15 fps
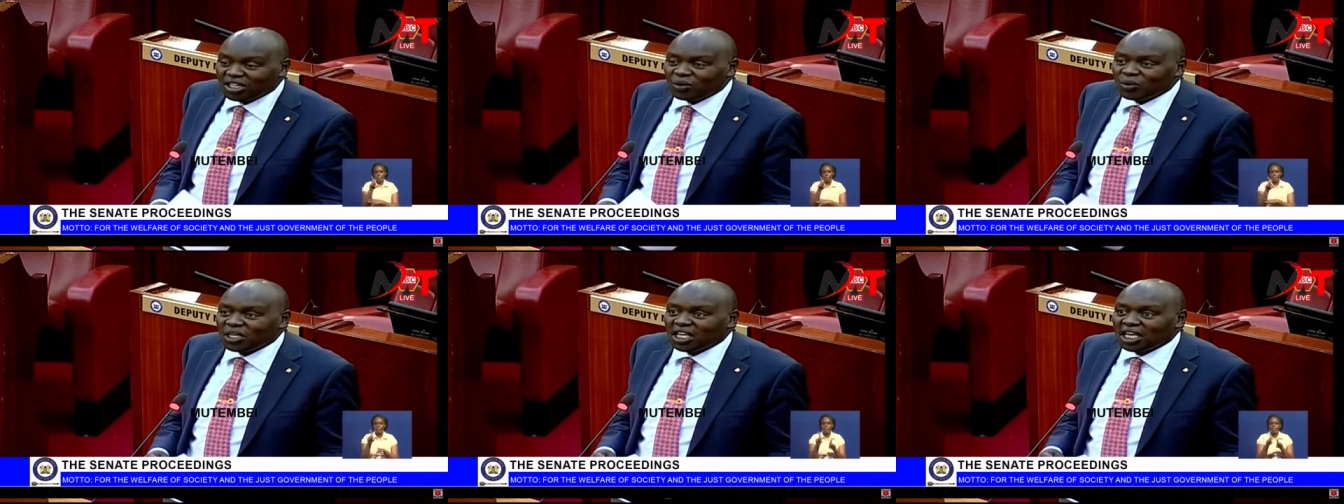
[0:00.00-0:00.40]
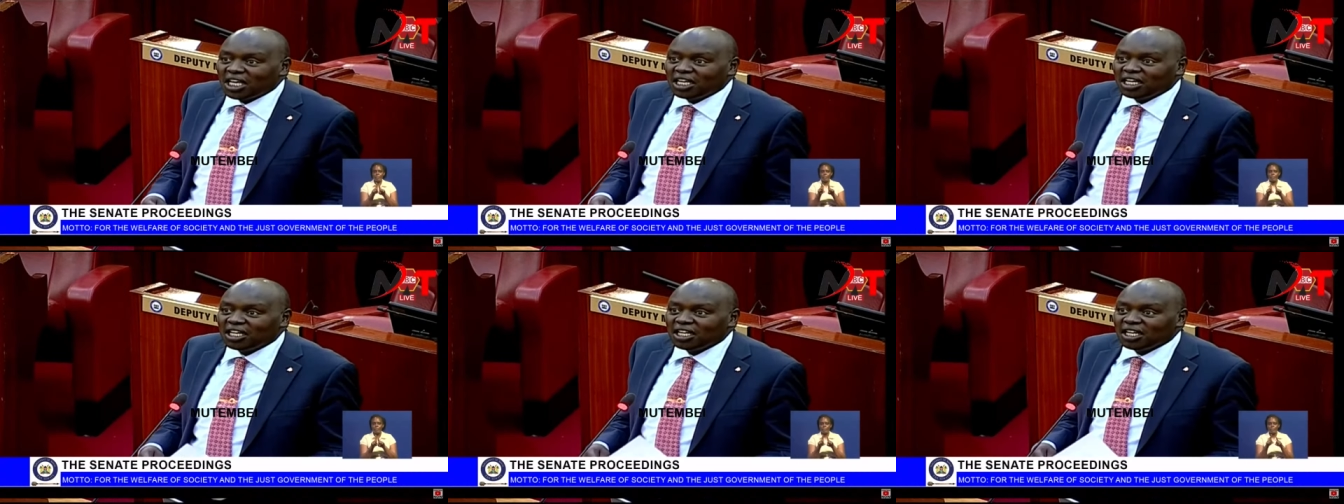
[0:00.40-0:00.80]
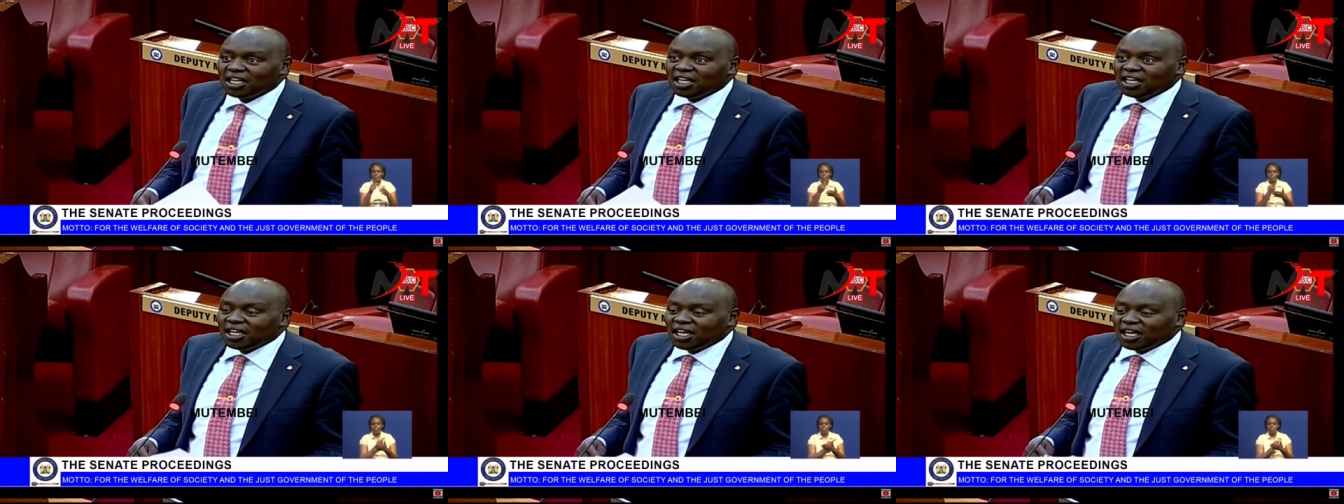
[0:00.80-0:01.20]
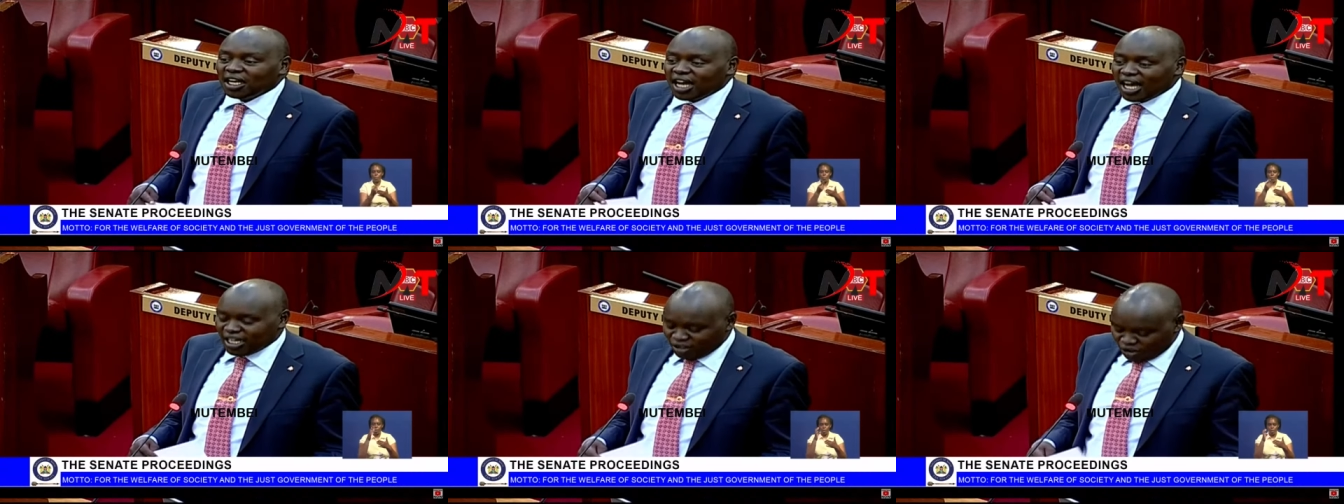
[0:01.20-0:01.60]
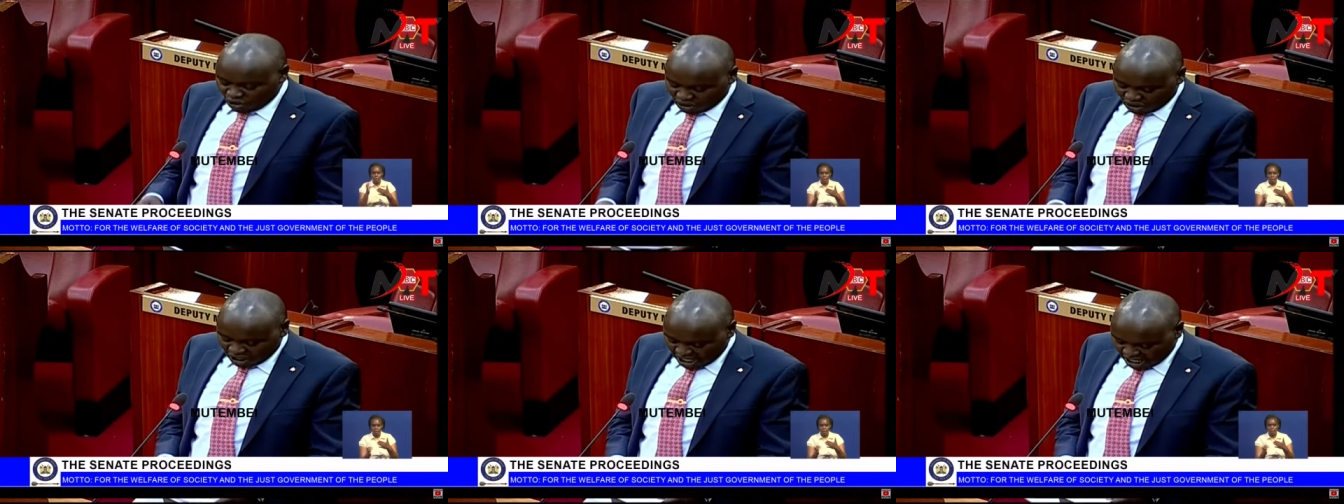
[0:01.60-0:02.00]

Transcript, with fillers: over the weekend. Uh, I saw